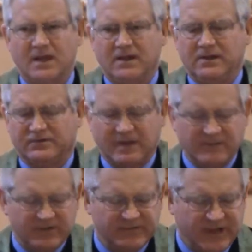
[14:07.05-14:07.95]
You know, some
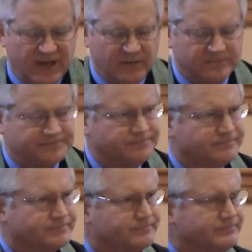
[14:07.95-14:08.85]
years ago,
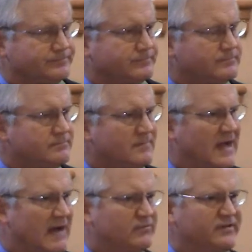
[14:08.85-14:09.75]

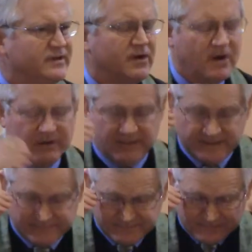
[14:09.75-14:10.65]
I was in a car
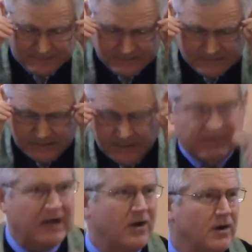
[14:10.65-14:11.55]
race. My
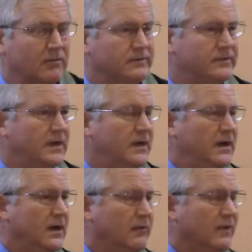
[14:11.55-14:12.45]
car was
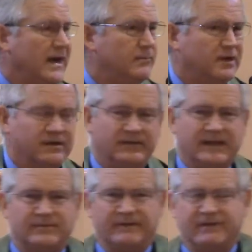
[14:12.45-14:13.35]
red because that's
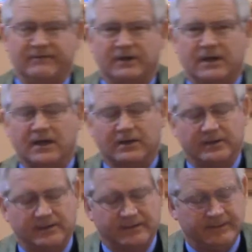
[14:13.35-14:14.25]
my favorite color.
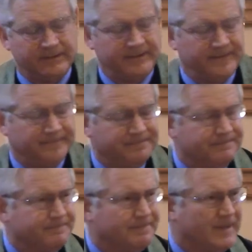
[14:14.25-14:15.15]

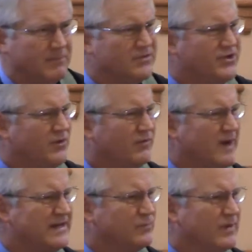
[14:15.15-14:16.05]
But you know, the
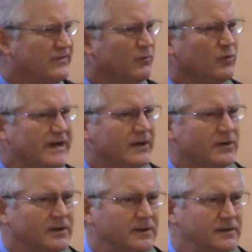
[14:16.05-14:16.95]
race wasn't real.
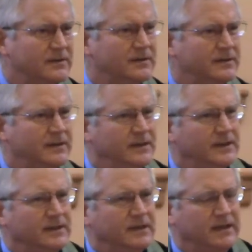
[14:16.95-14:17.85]

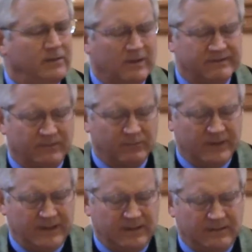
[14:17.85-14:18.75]
It wasn't
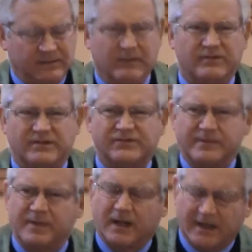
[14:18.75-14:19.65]
real. It was a
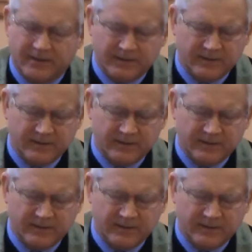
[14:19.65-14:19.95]
simulator.